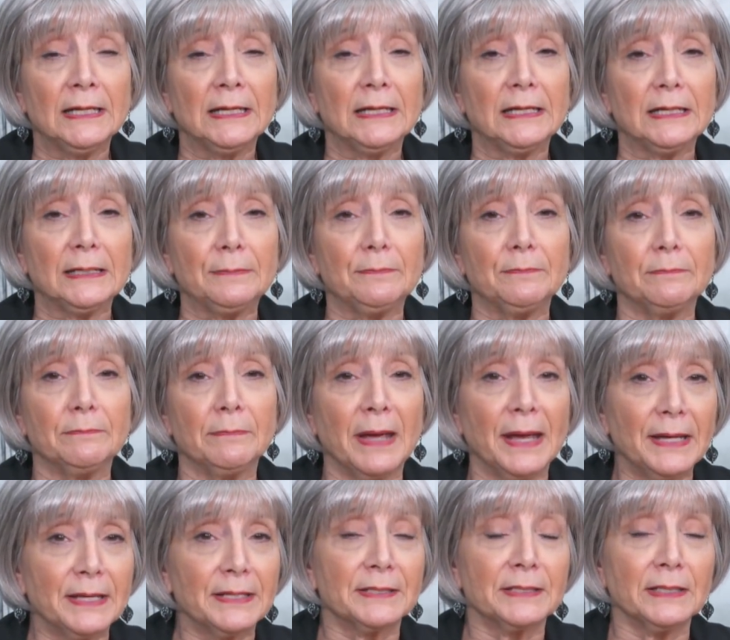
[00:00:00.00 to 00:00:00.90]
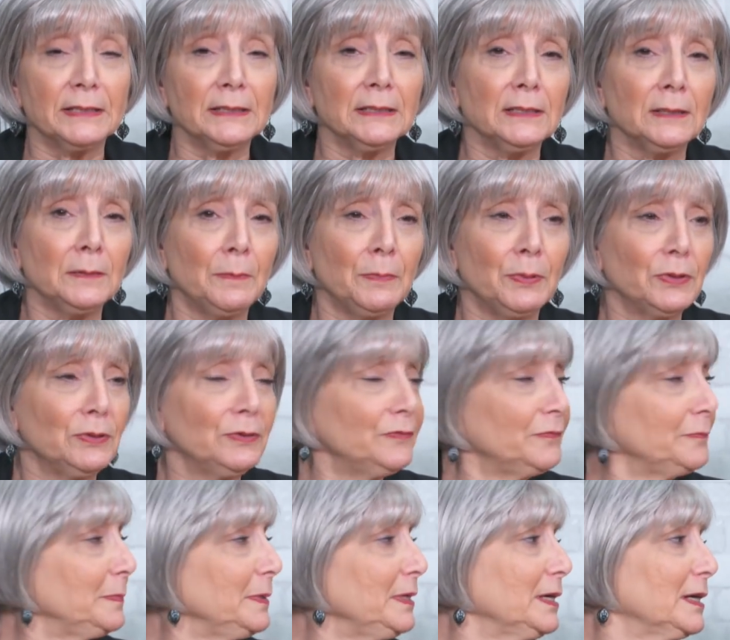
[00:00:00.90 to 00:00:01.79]
it makes a little
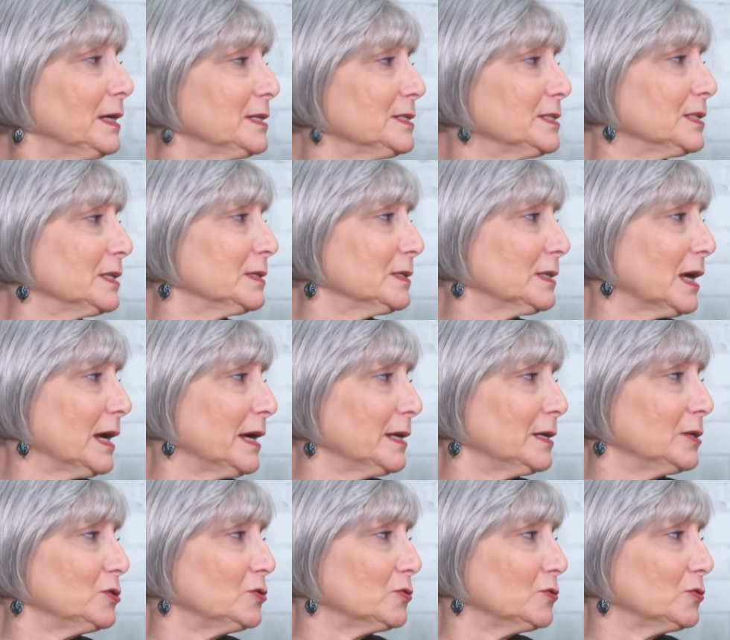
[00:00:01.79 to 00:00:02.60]
poof because it kind of